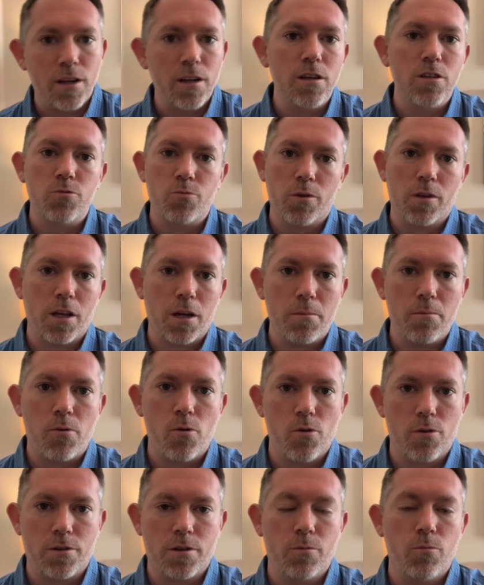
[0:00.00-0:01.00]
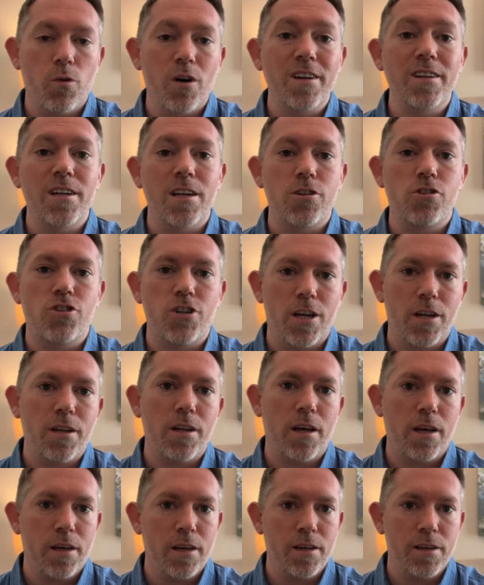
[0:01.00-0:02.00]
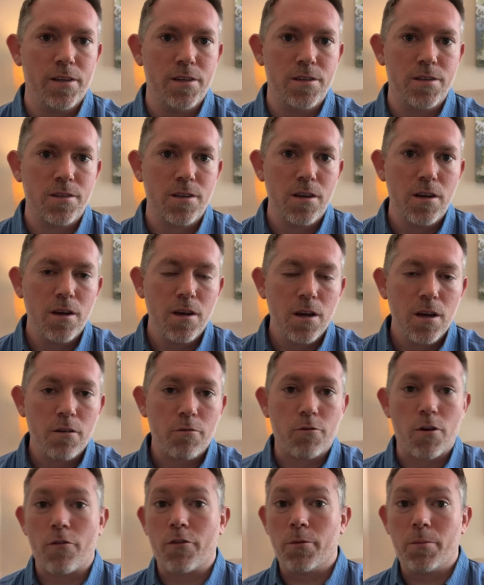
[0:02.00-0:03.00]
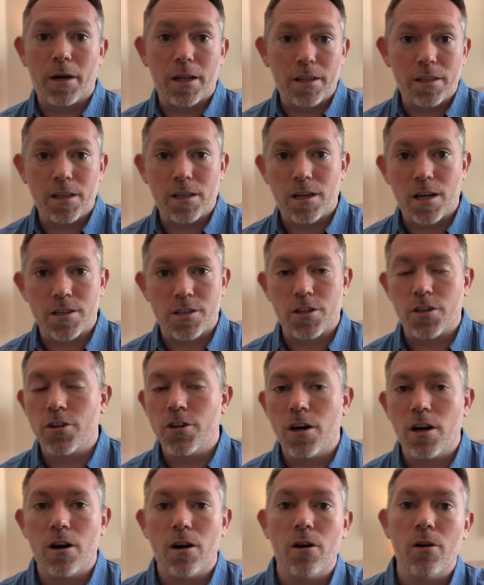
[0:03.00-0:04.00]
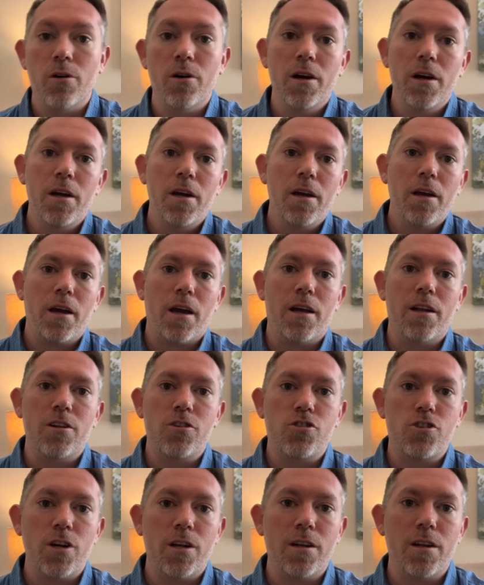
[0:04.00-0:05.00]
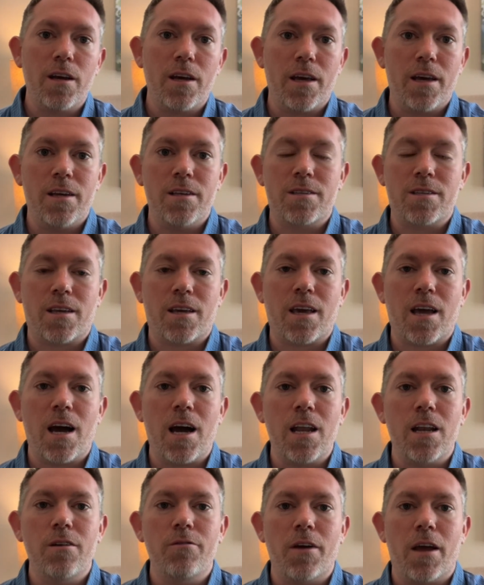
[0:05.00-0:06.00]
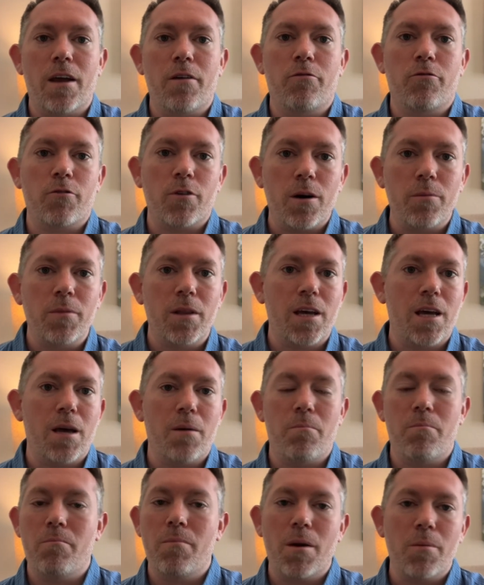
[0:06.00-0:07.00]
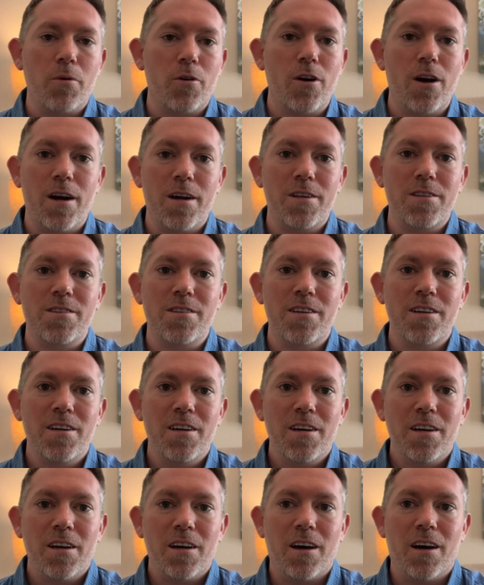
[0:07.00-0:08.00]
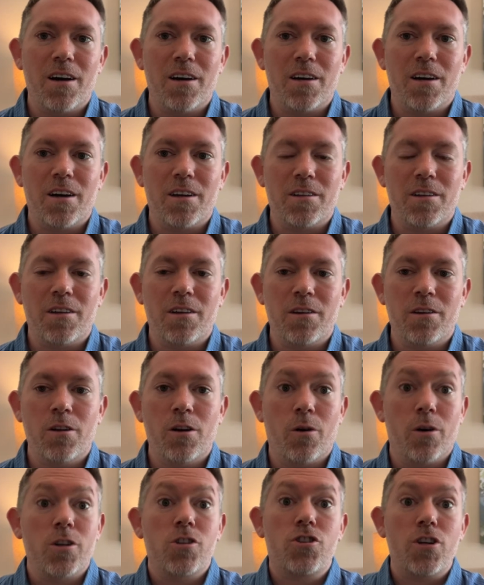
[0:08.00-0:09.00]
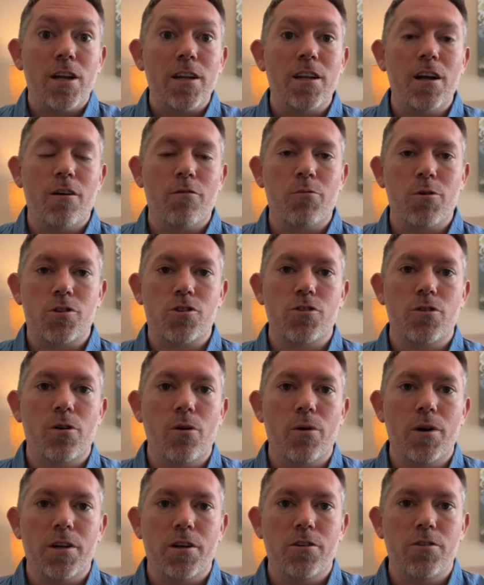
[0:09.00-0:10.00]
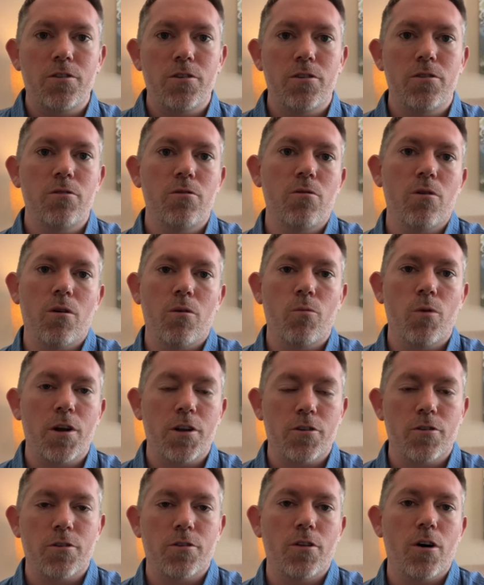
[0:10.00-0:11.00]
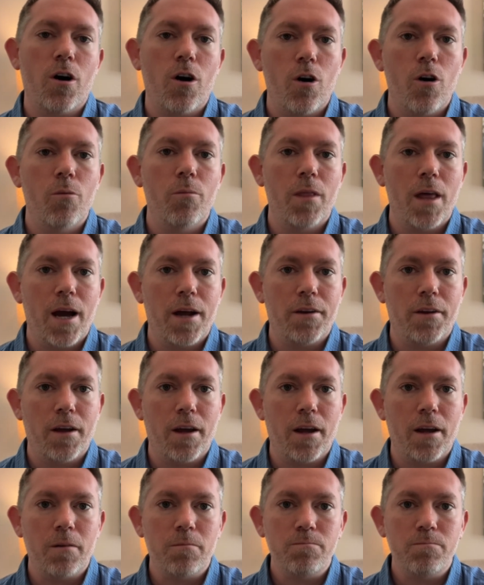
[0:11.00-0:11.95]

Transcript: is really important, and what an agenda is, for everybody that doesn't know, an agenda is kind of a from the hip, memorize, agenda of what you're going to do when you're in the home that day.